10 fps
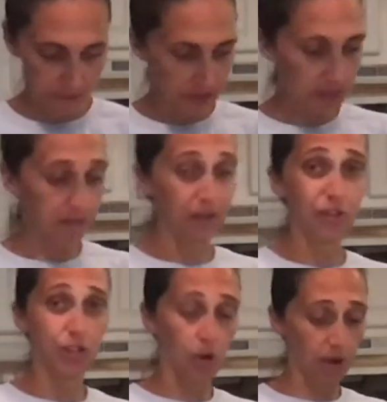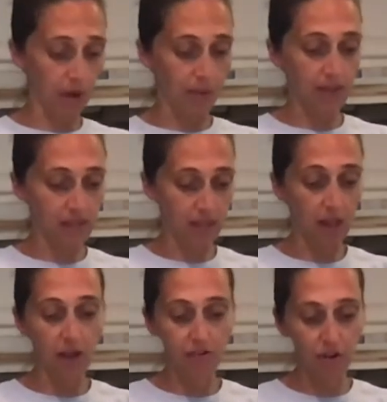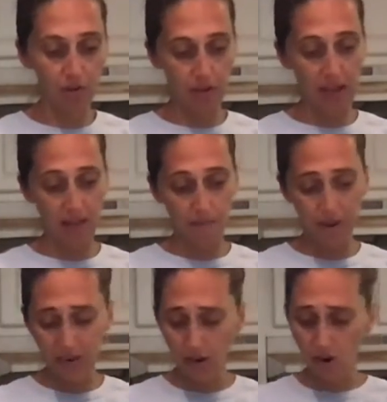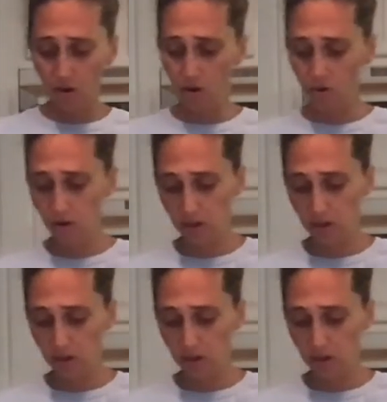It smells so good with the cilantro and the jalapeno.